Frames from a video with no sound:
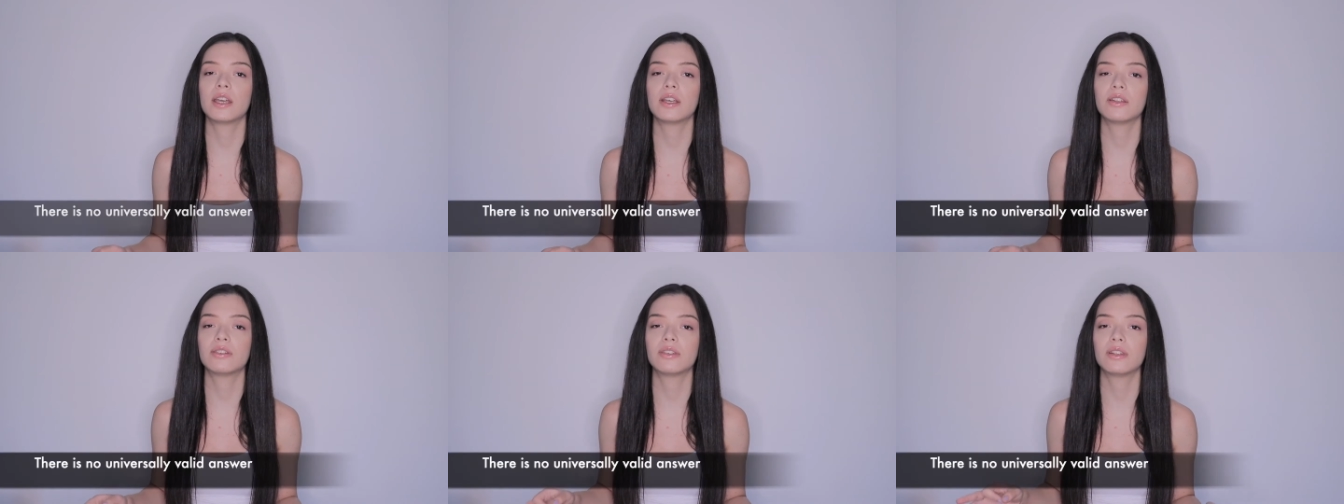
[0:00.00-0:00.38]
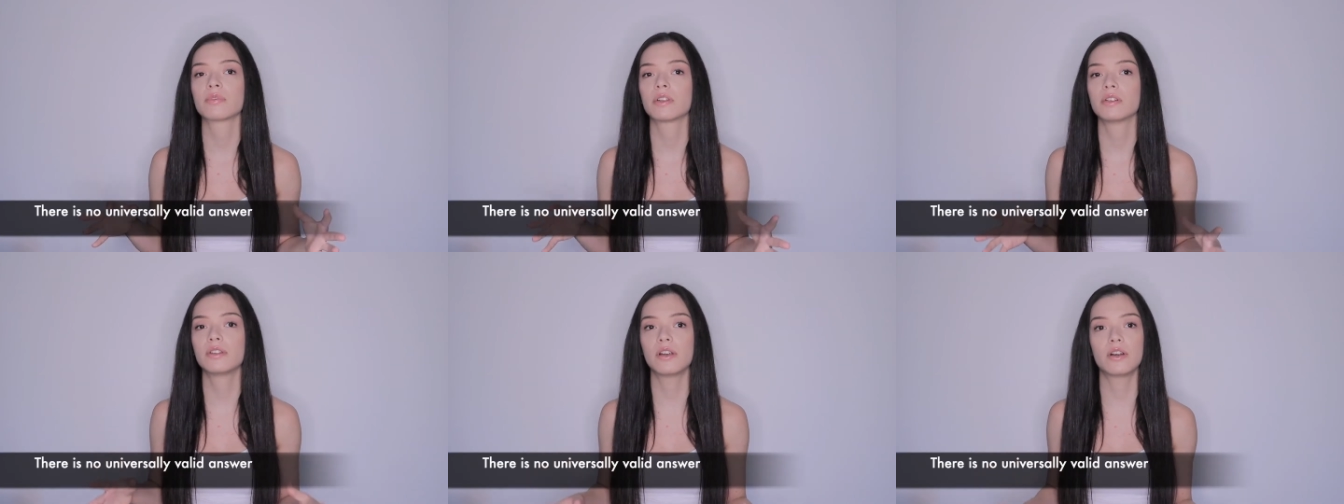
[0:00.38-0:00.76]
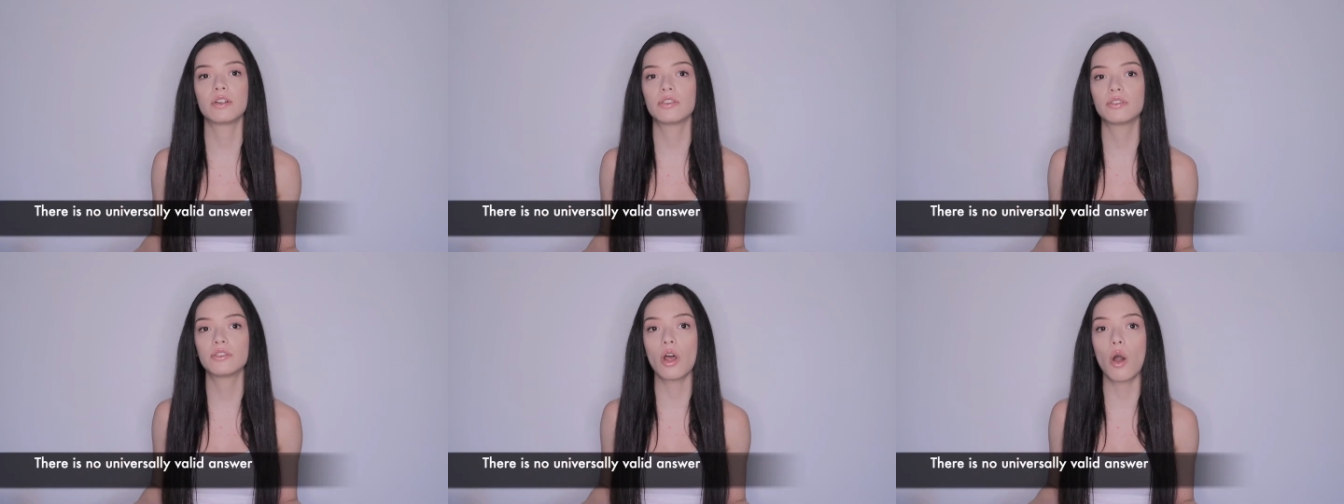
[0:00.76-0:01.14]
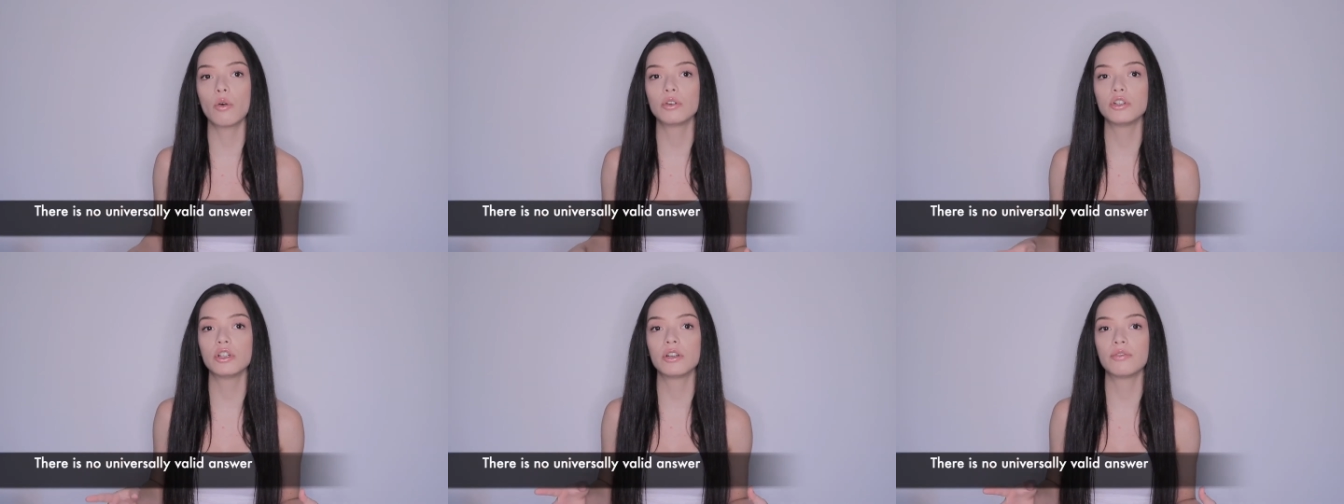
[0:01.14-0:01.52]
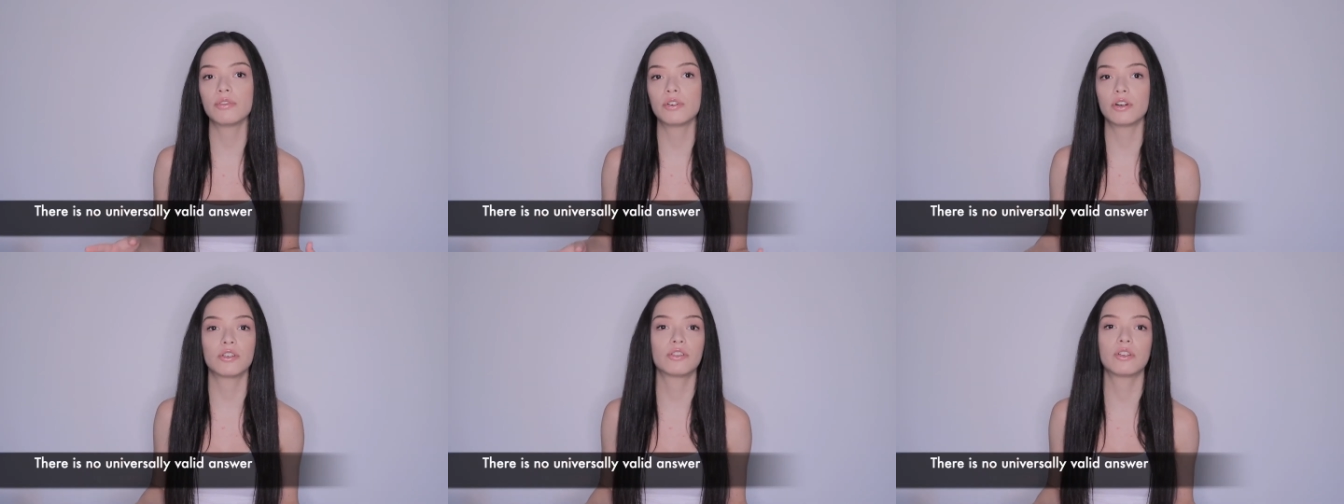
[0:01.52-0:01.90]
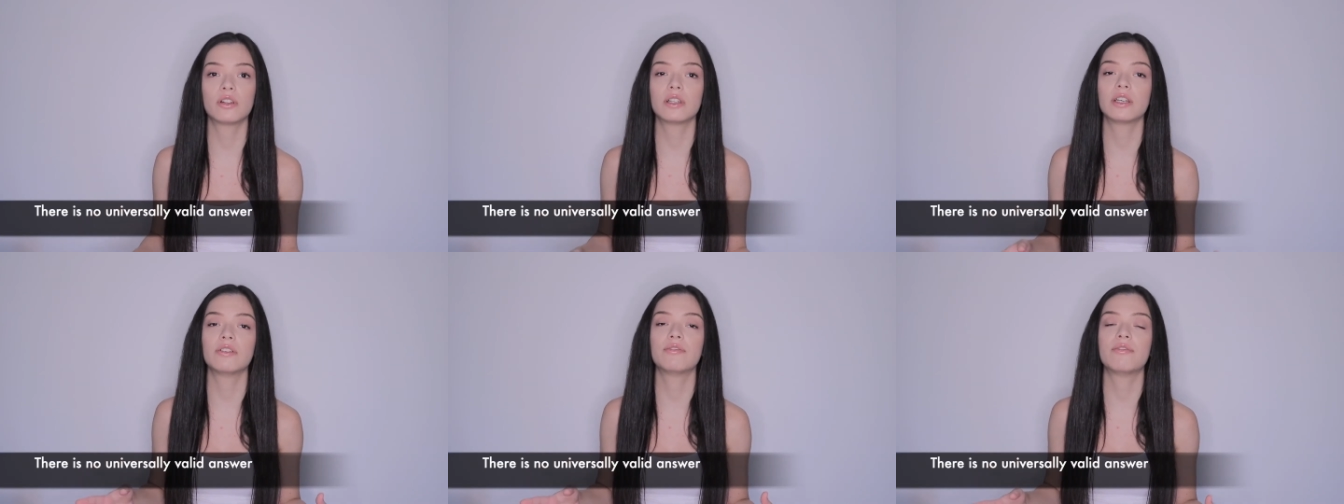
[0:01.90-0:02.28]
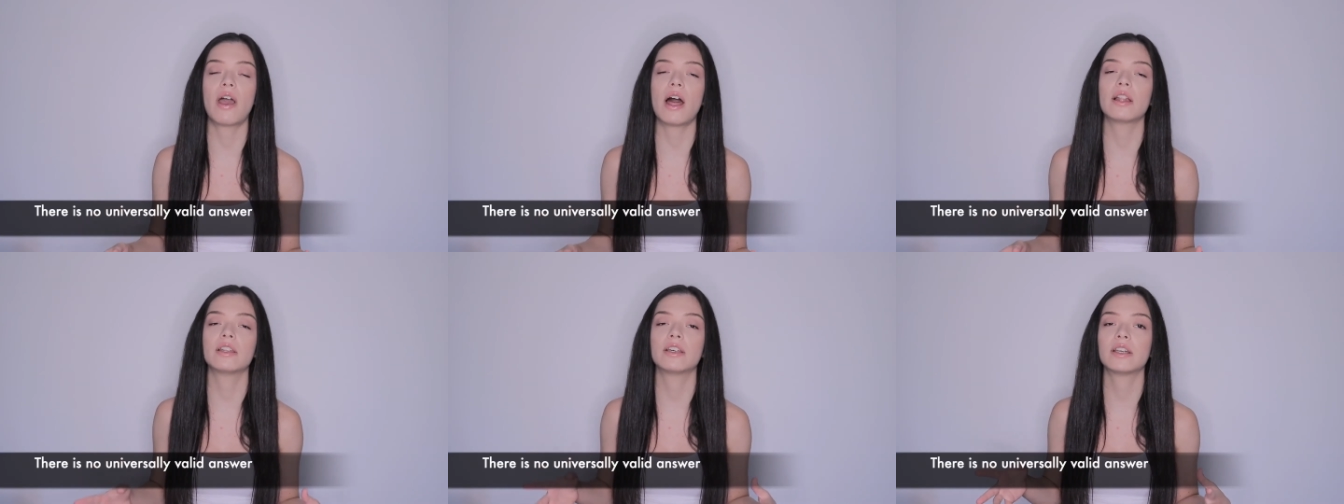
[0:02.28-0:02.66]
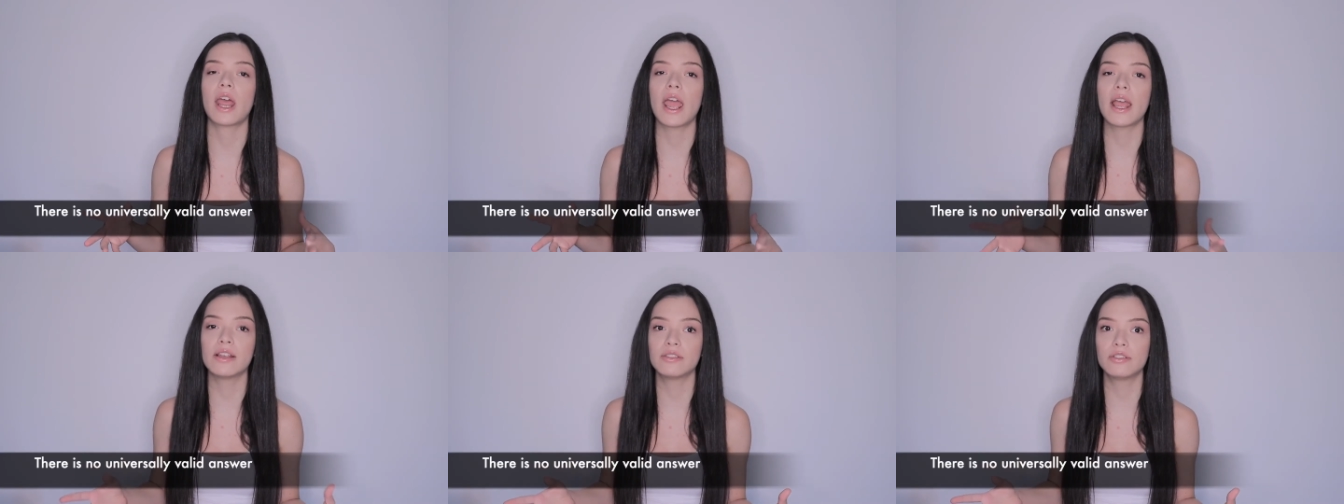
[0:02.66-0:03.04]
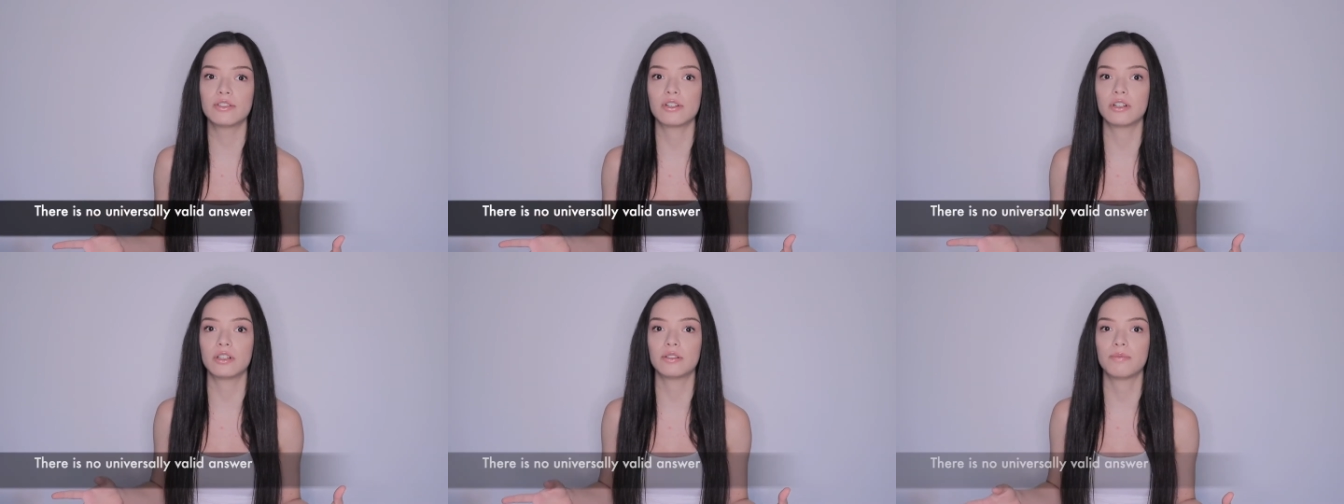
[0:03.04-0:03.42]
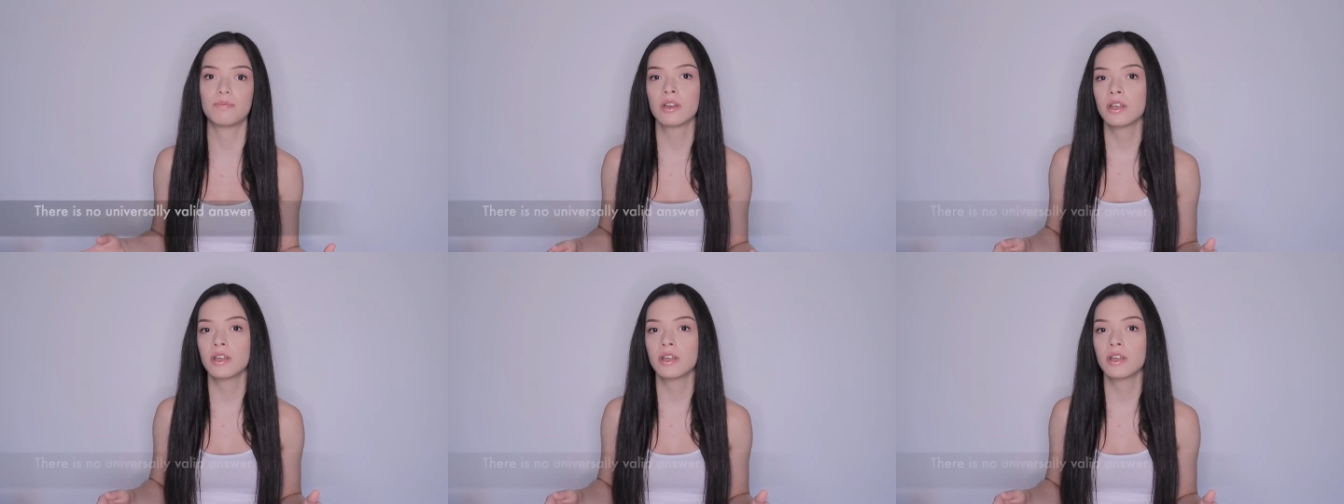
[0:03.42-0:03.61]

is there is no universally valid answer.